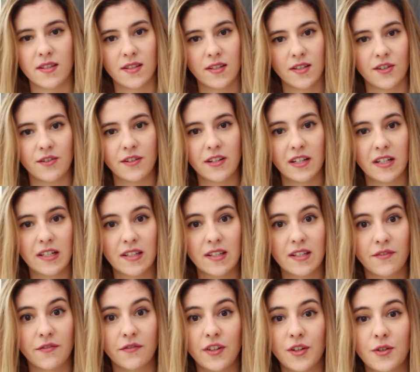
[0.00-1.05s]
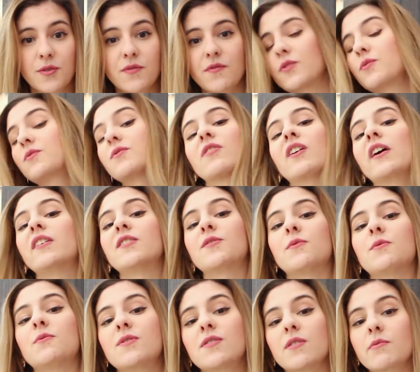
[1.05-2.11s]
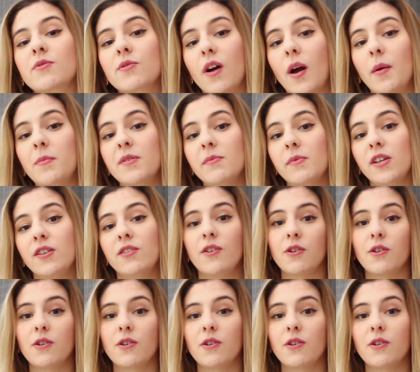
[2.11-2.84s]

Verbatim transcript: series videos for those of you guys who subscribe to me you